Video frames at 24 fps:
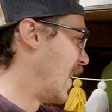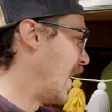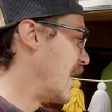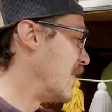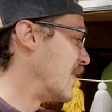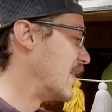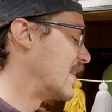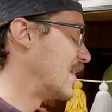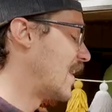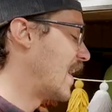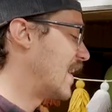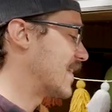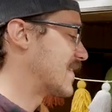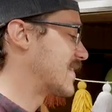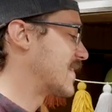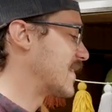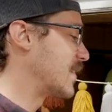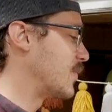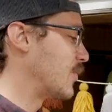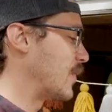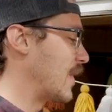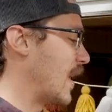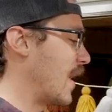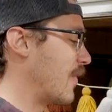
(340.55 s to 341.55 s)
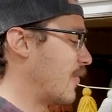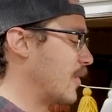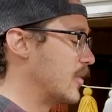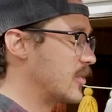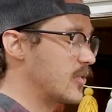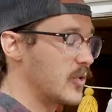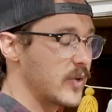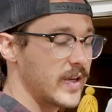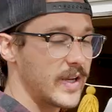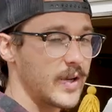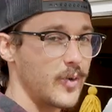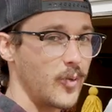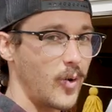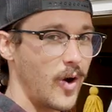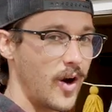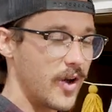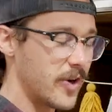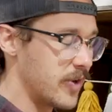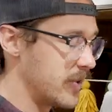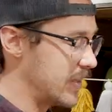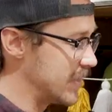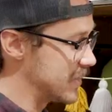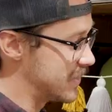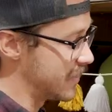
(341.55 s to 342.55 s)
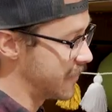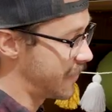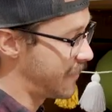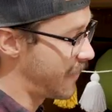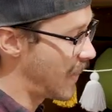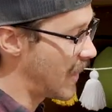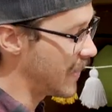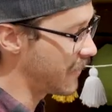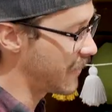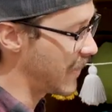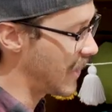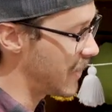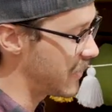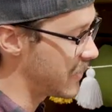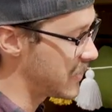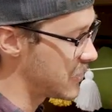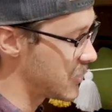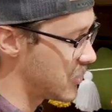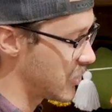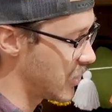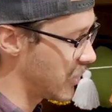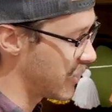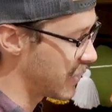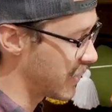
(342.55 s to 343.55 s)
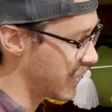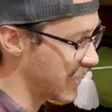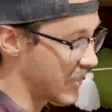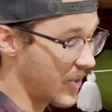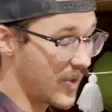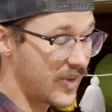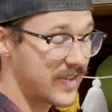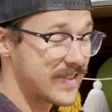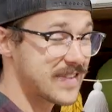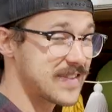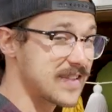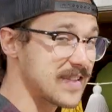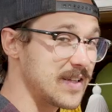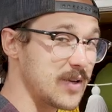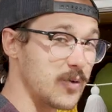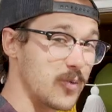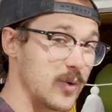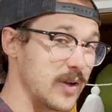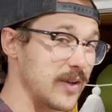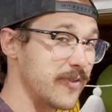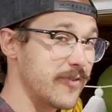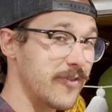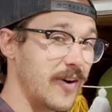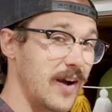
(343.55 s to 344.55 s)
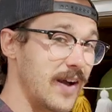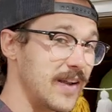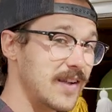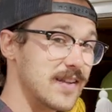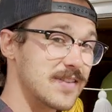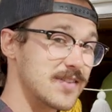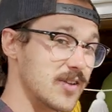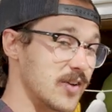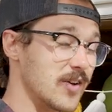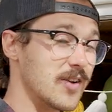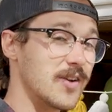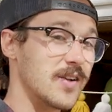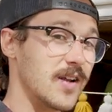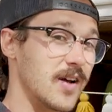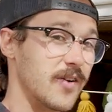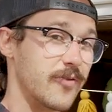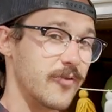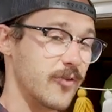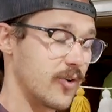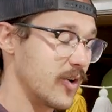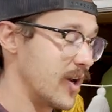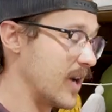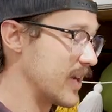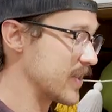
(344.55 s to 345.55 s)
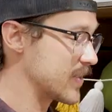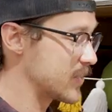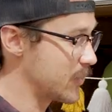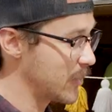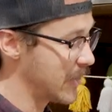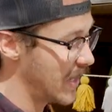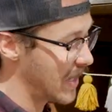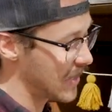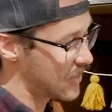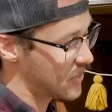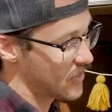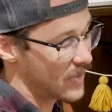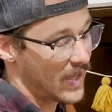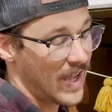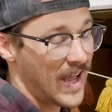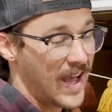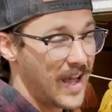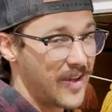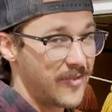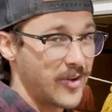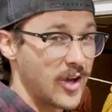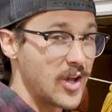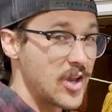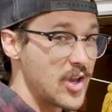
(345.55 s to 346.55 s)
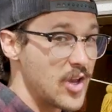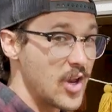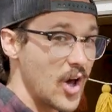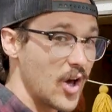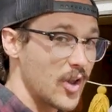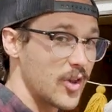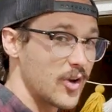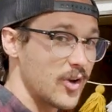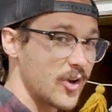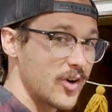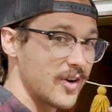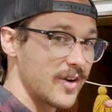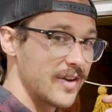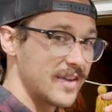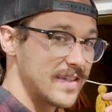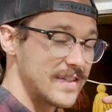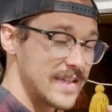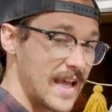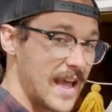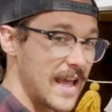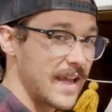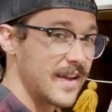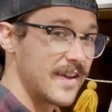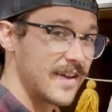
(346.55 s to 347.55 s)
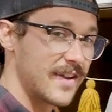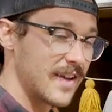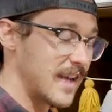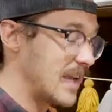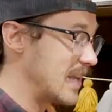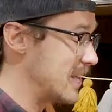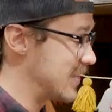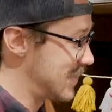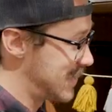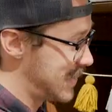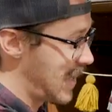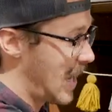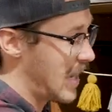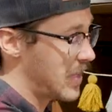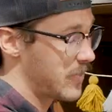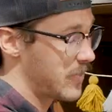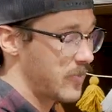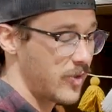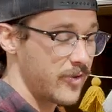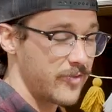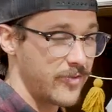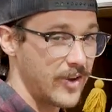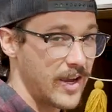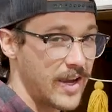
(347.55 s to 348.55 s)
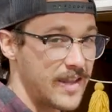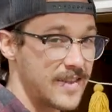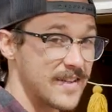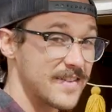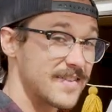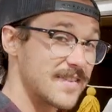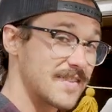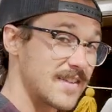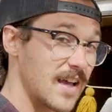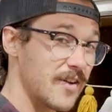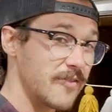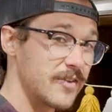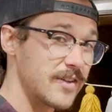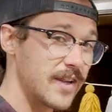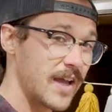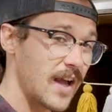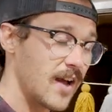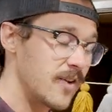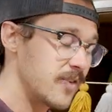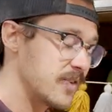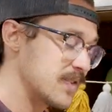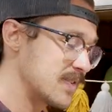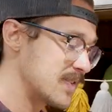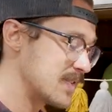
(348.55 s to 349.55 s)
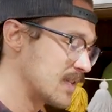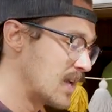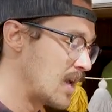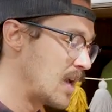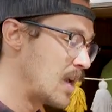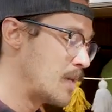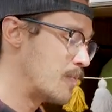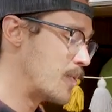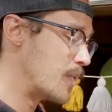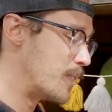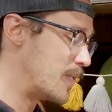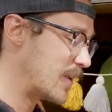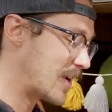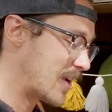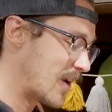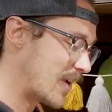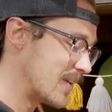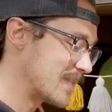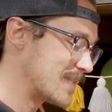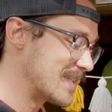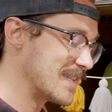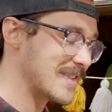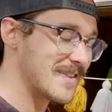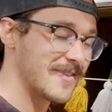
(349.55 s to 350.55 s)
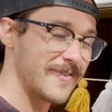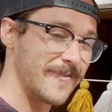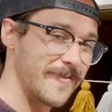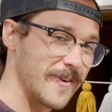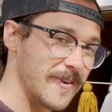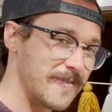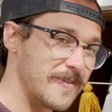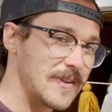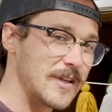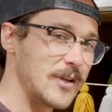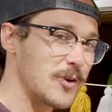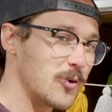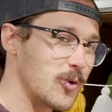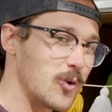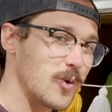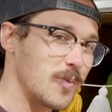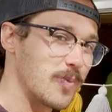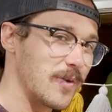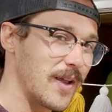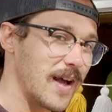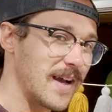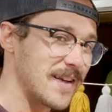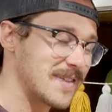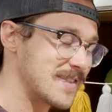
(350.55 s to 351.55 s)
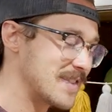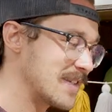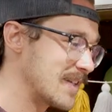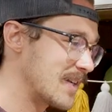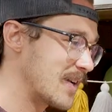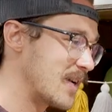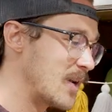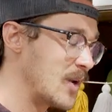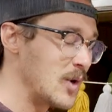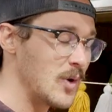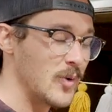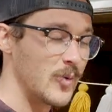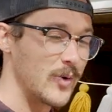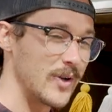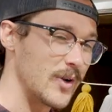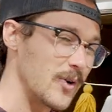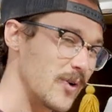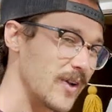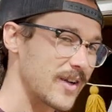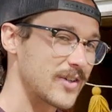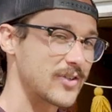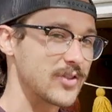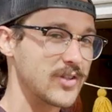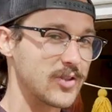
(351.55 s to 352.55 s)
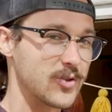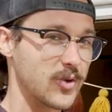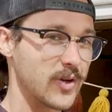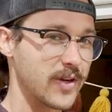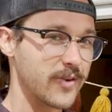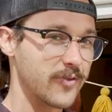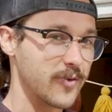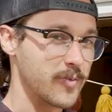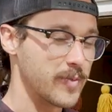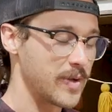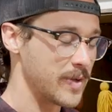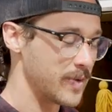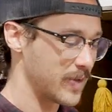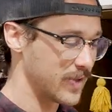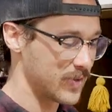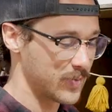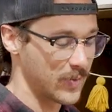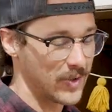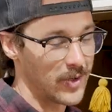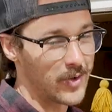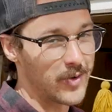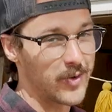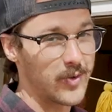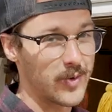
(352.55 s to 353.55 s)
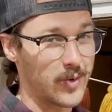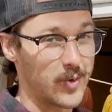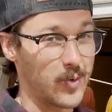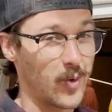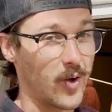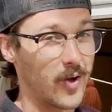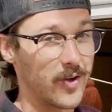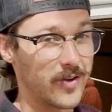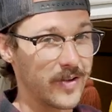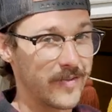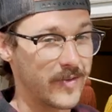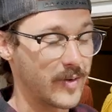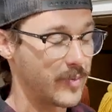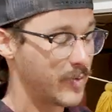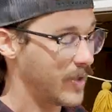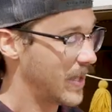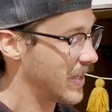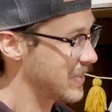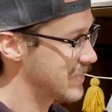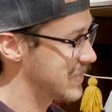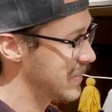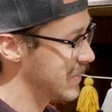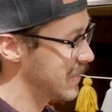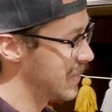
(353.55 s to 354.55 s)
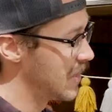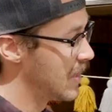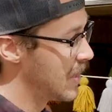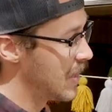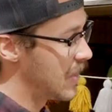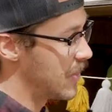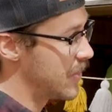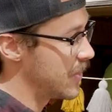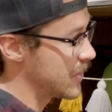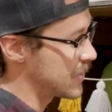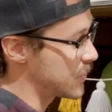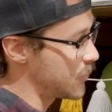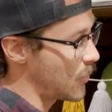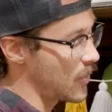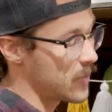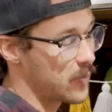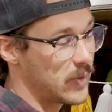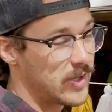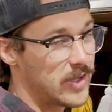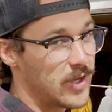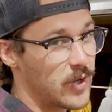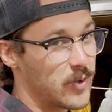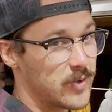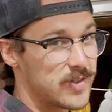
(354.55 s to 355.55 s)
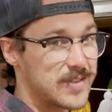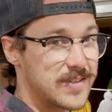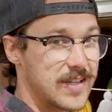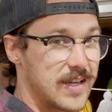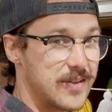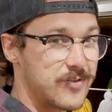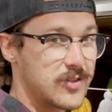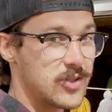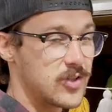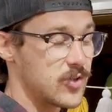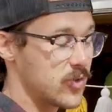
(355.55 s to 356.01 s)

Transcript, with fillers: and then lastly, we have our drinking water. It's a five gallon jug, and honestly, we find it's good enough for us. We actually have another tank inside of our van that's seven gallons, but because it's 50 year old plastic, we don't actually drink from it because we don't know the quality of the plastic. This one we know is safe to